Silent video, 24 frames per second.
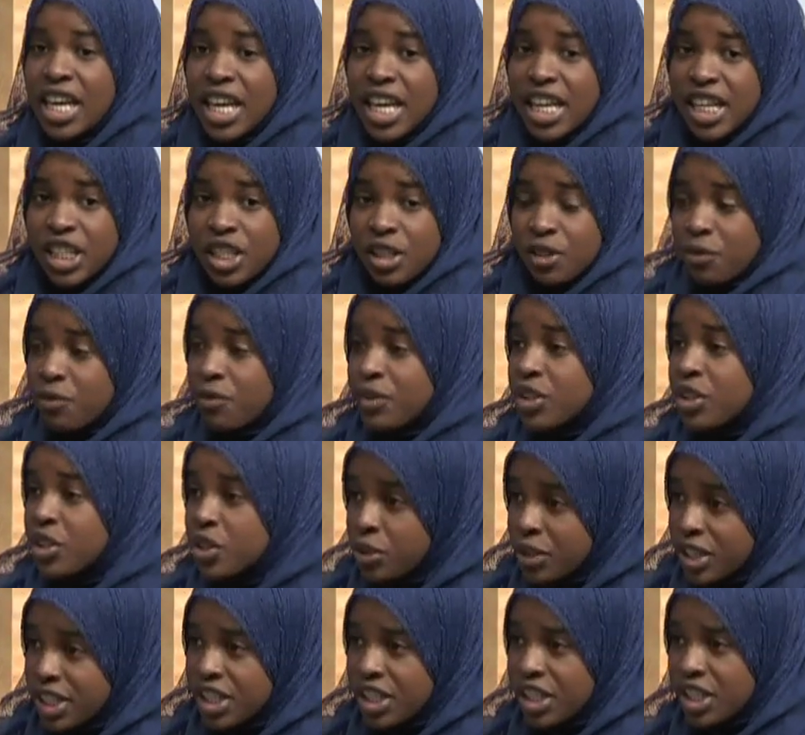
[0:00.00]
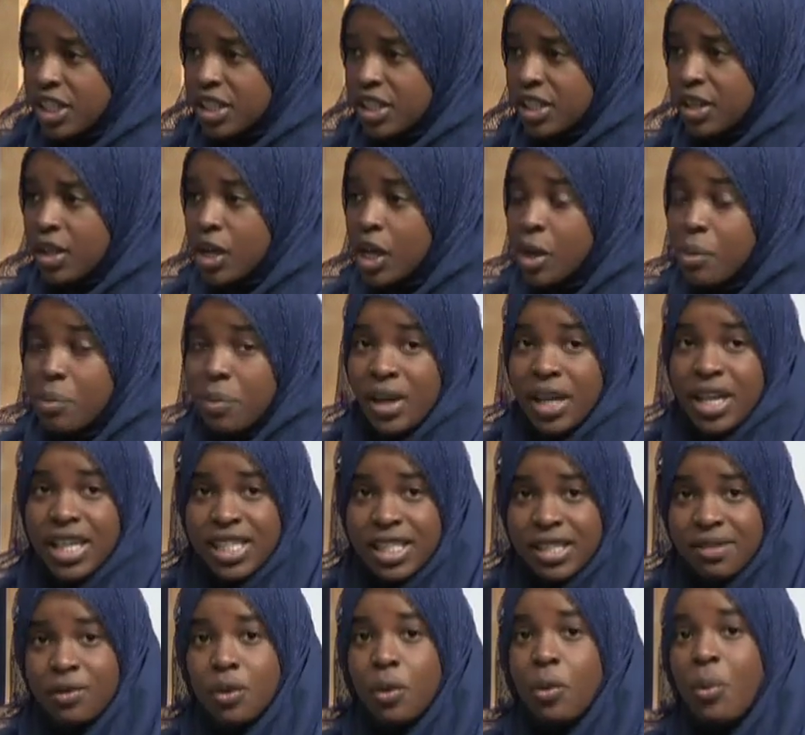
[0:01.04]
It's a frustration because
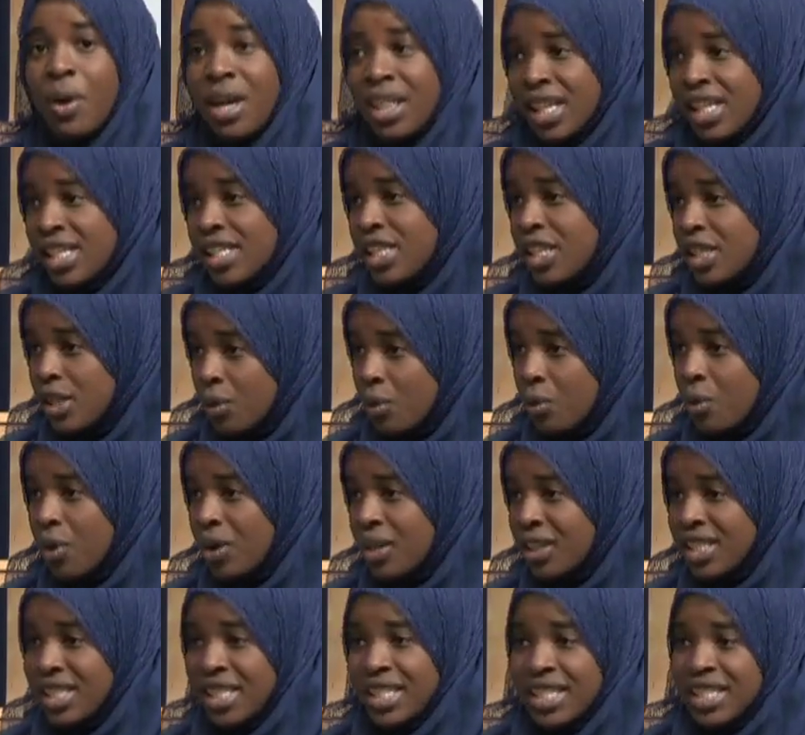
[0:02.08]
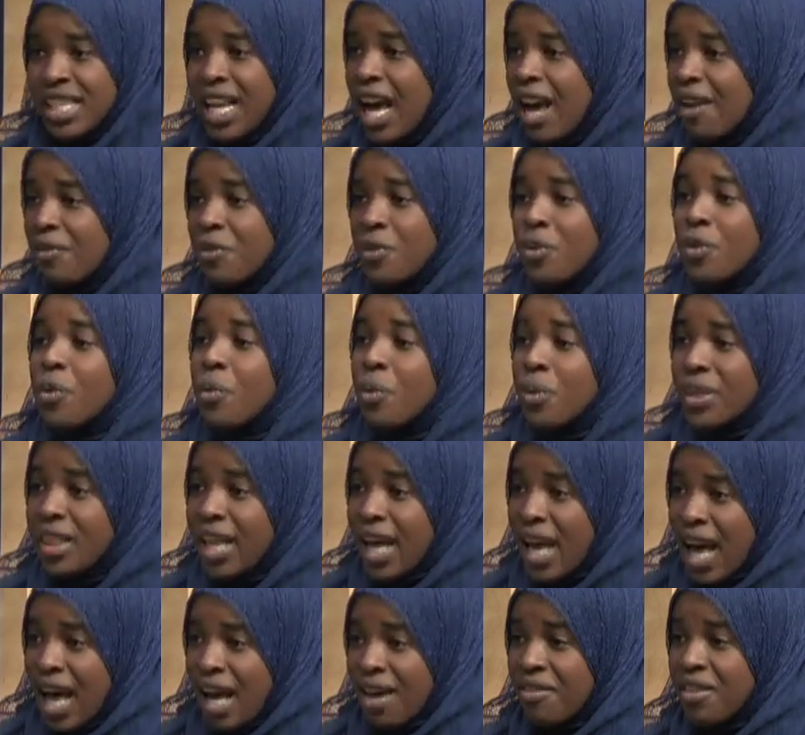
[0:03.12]
of the way they see the world. It doesn't have to do with
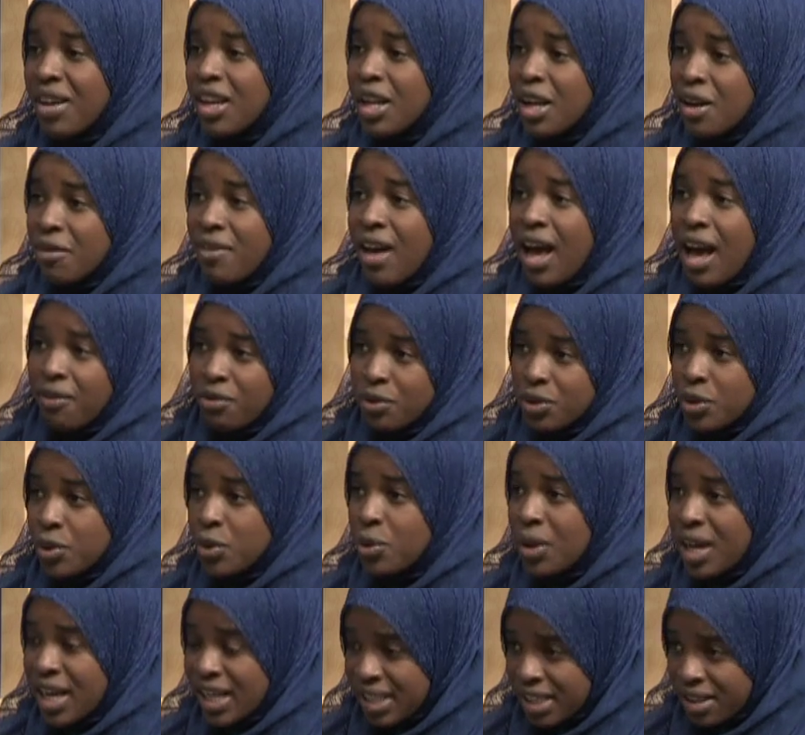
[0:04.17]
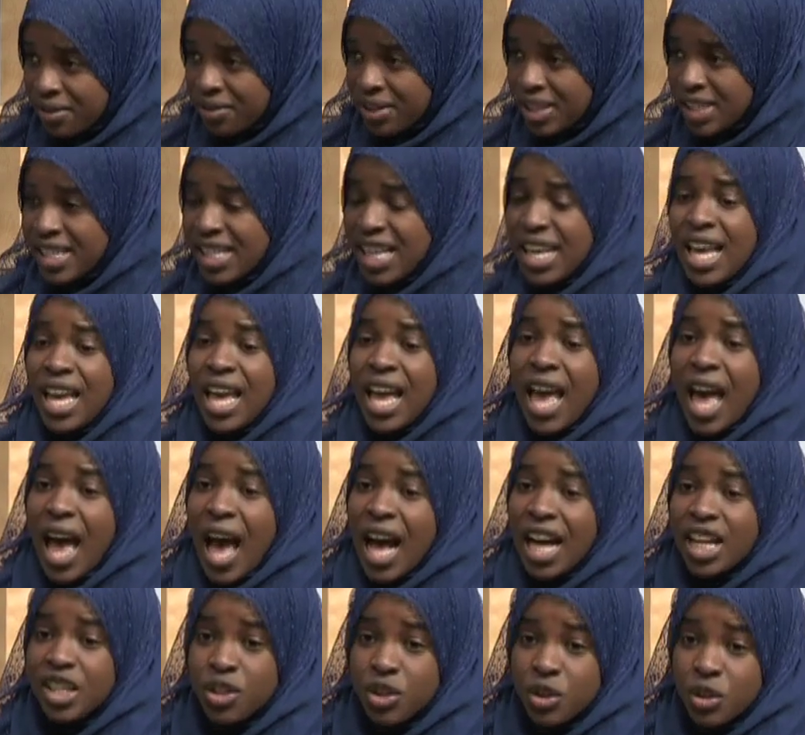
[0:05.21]
not having enough after-school activities. It
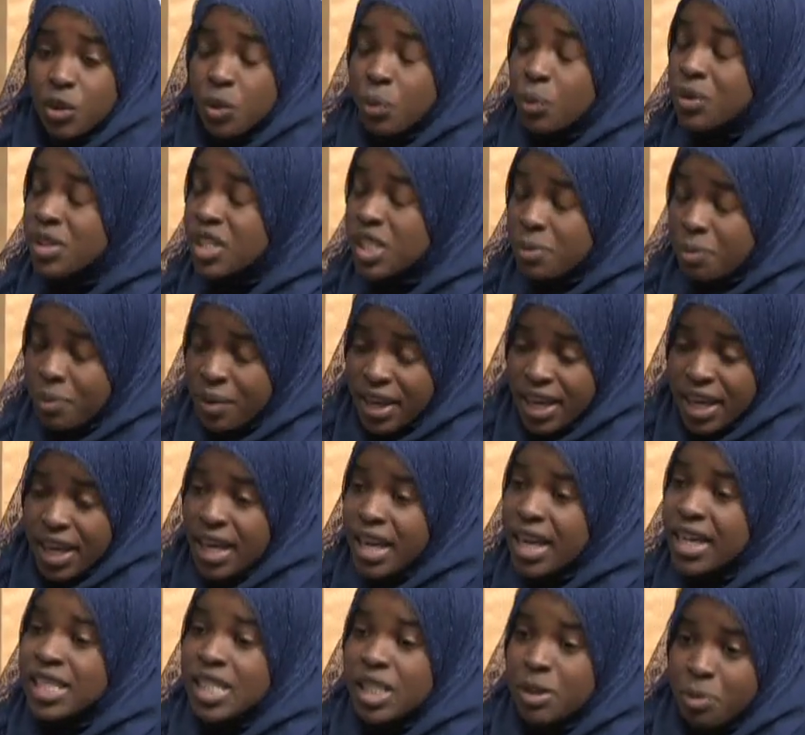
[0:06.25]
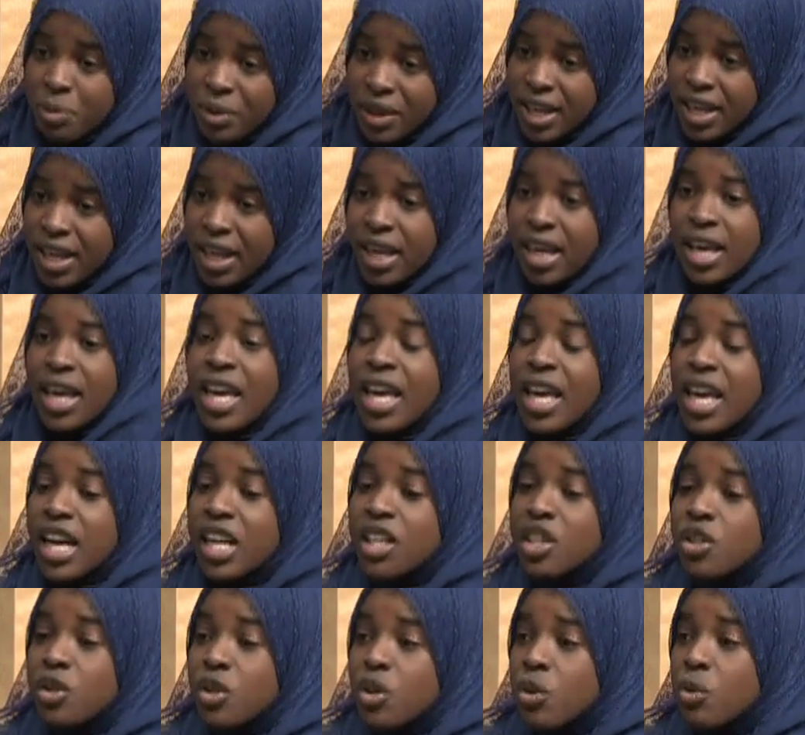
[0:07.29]
has to do with speaking and speaking
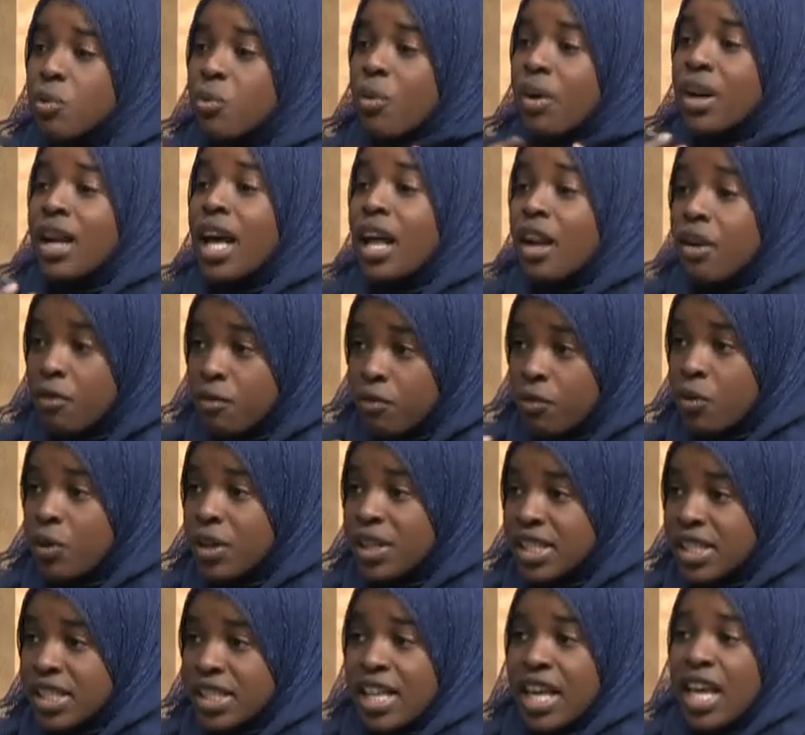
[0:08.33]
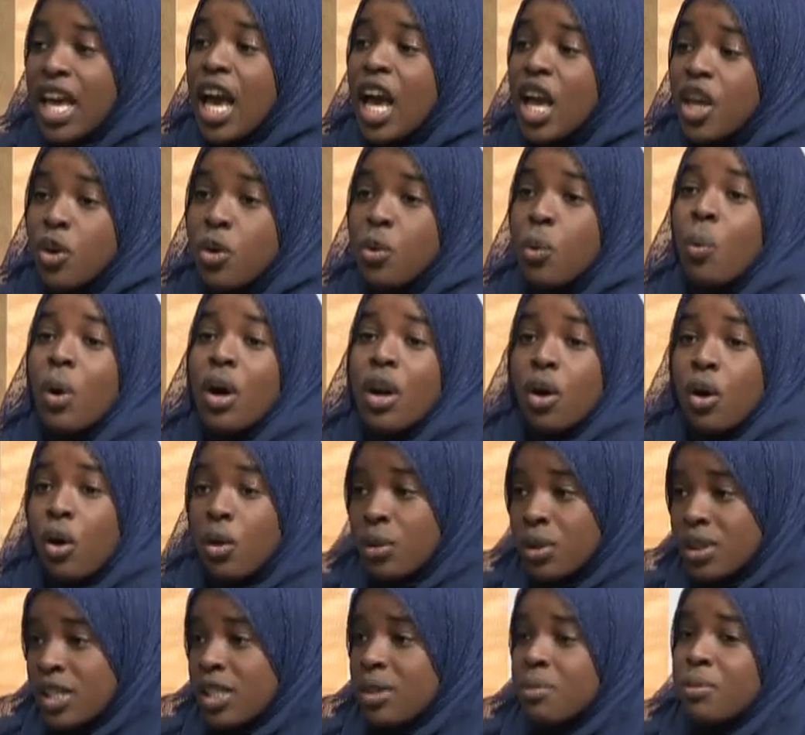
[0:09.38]
until you run out of voice and you want to go
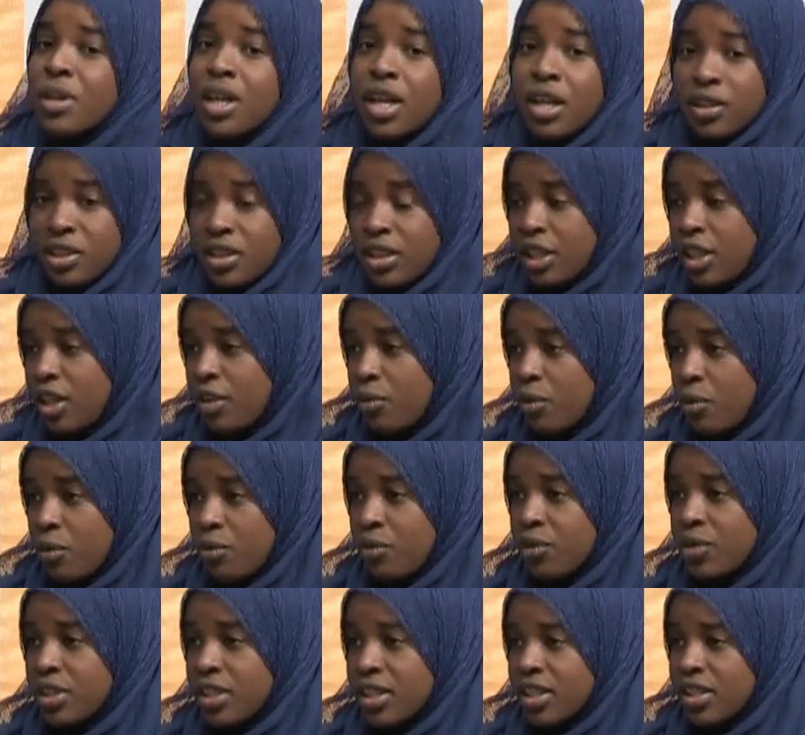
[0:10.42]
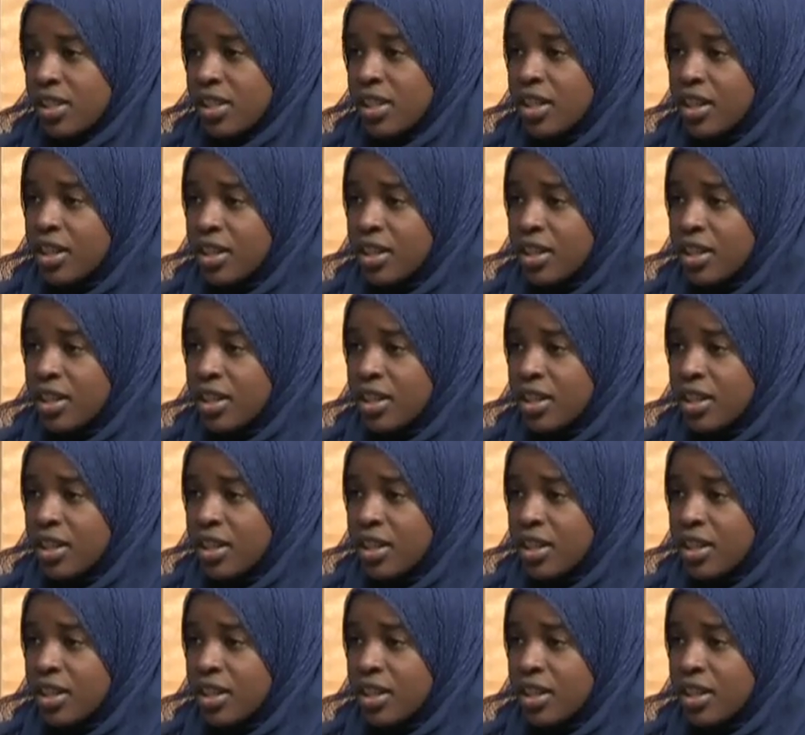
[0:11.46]
to someone else to give you a voice.